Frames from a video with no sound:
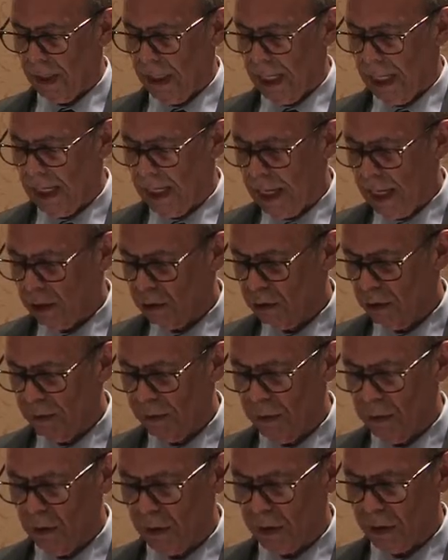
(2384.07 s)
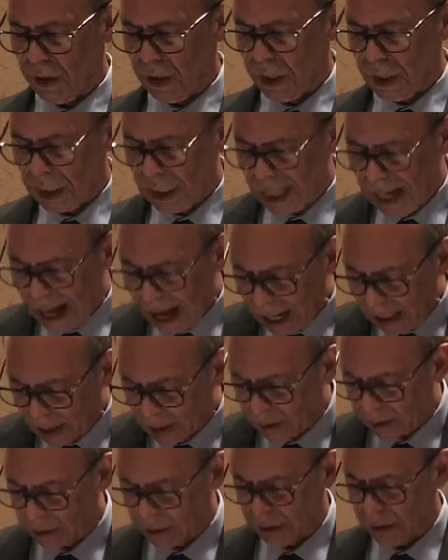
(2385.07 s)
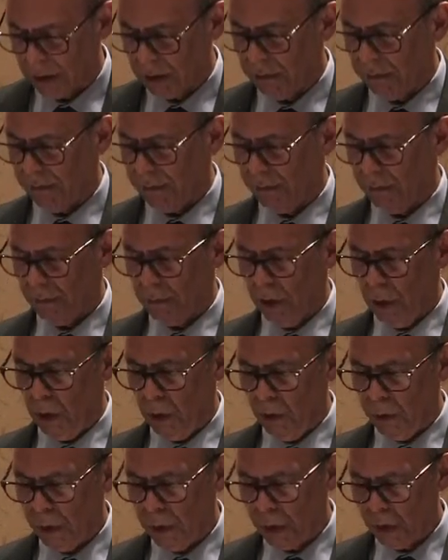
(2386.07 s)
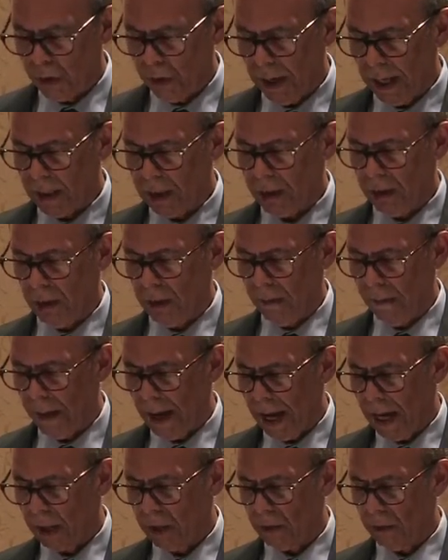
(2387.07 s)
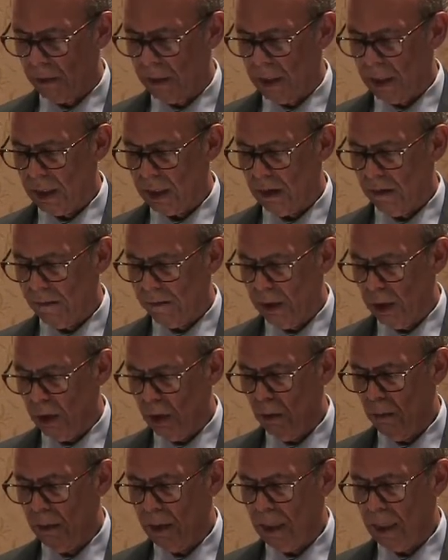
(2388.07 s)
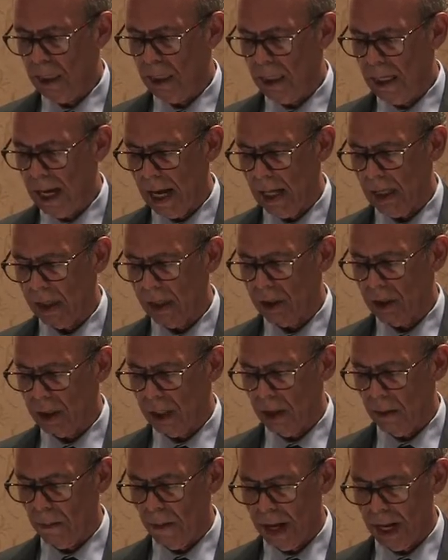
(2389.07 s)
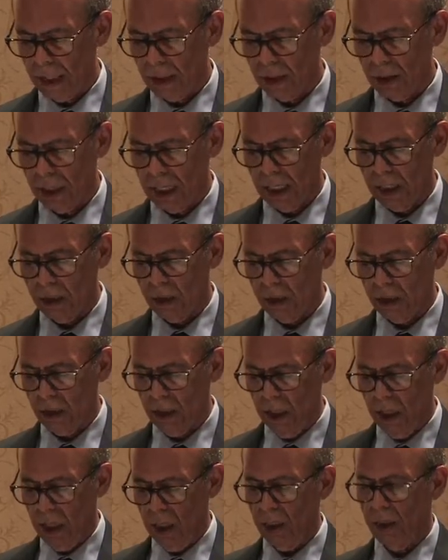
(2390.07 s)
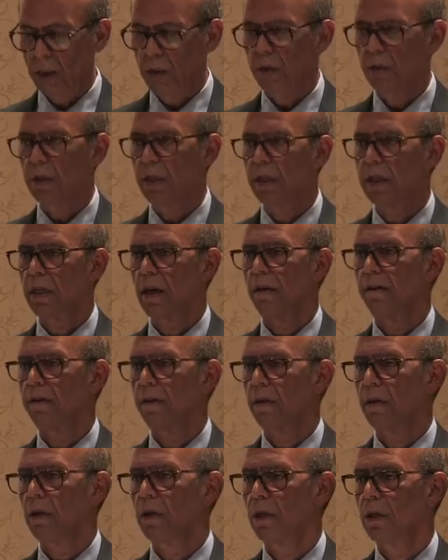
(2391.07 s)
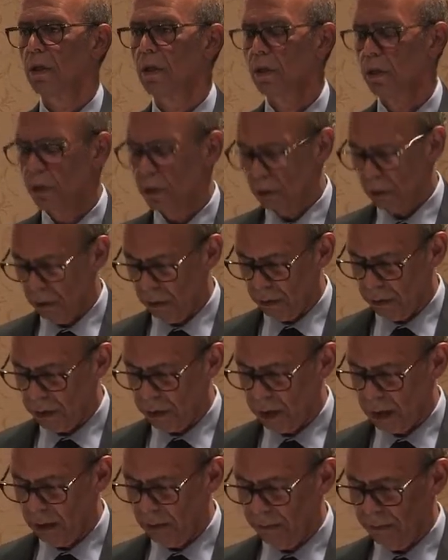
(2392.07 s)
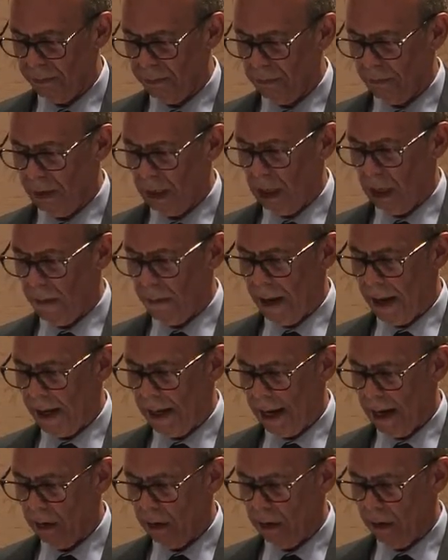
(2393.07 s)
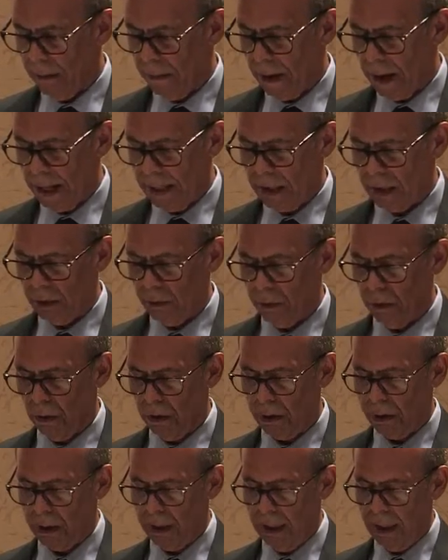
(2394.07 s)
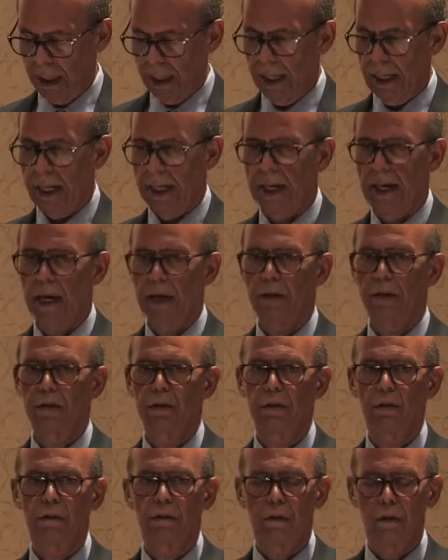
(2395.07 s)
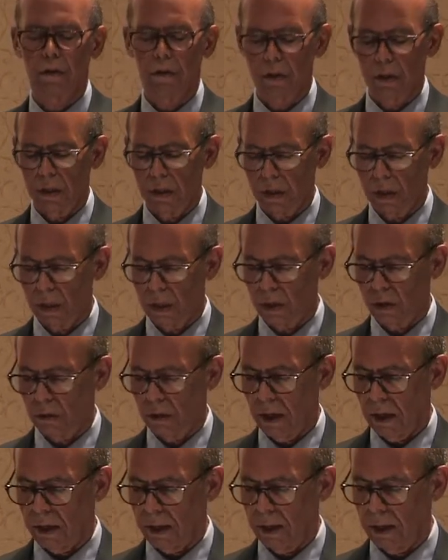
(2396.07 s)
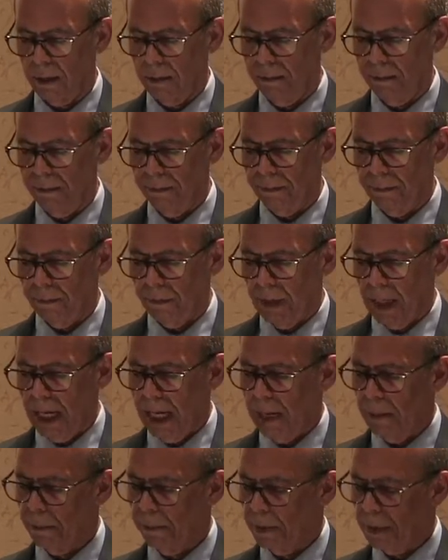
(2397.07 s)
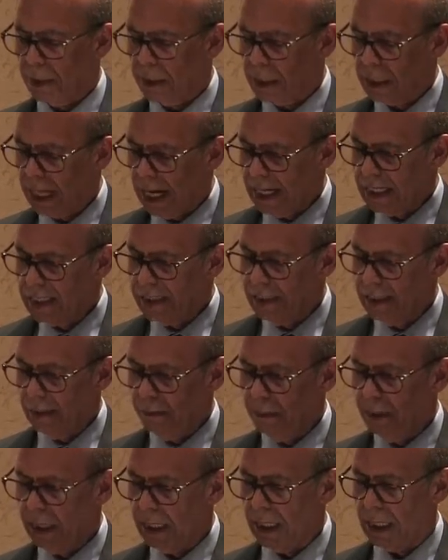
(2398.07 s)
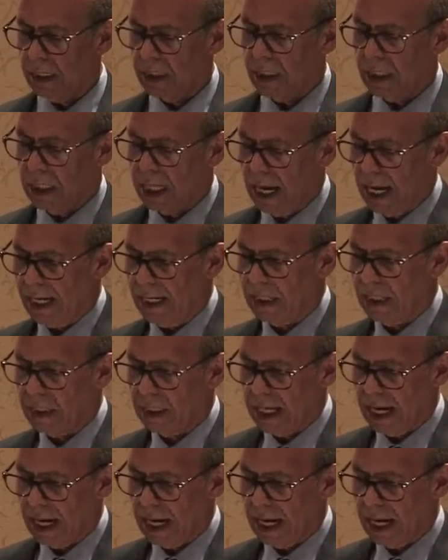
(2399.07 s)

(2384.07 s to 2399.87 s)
and entrepreneurs, scholars who stretch the boundaries of human knowledge and imagination to discover new truths about how our bodies work, and how the universe is constructed. And precisely because science